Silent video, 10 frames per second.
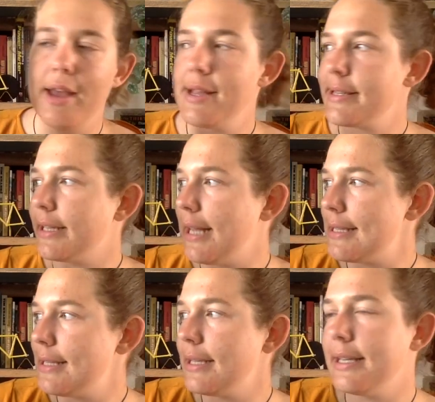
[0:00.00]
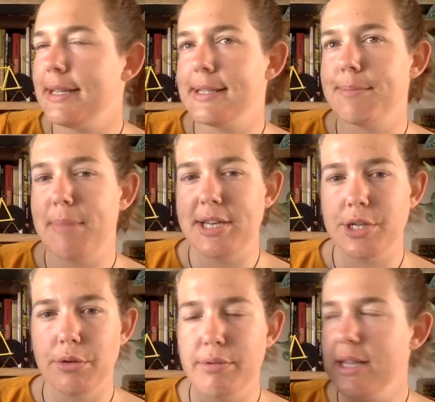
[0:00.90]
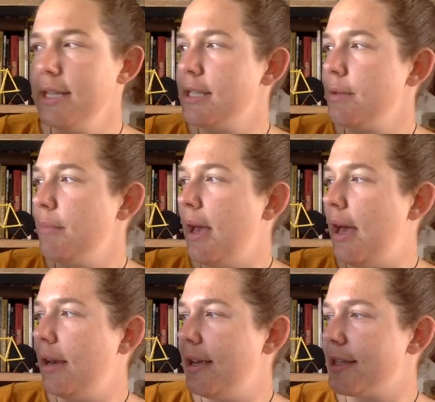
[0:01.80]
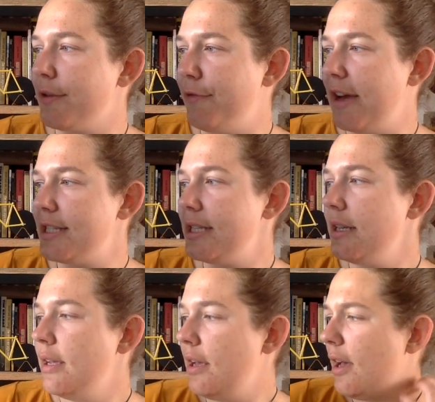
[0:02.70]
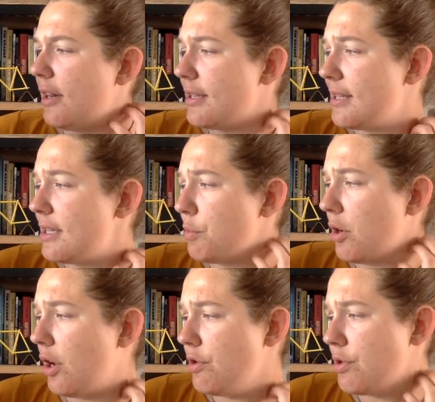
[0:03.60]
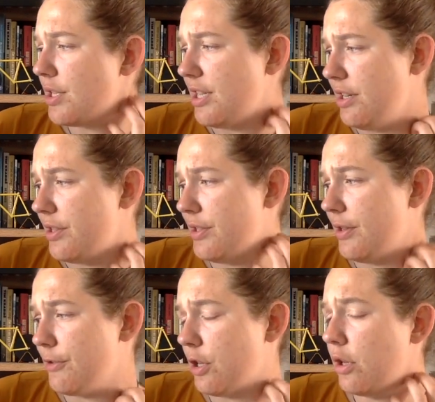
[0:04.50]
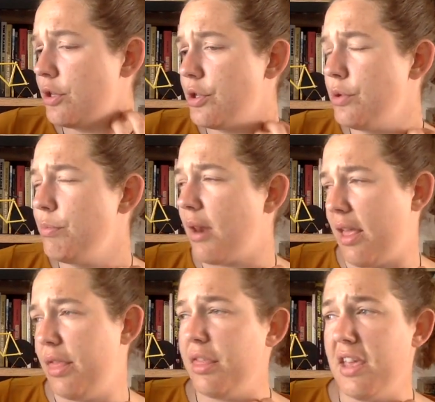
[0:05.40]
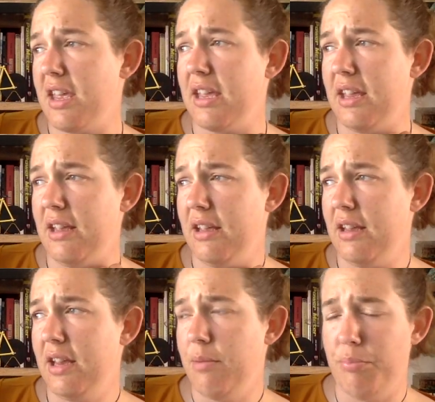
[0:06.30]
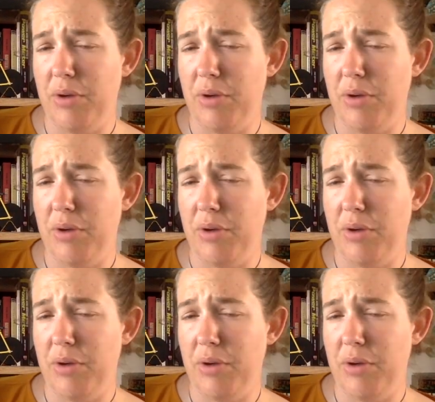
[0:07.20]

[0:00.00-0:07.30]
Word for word: It's a classic, it's magical realism, and it's a fatty. And it says one hundred years of solitude, but I think in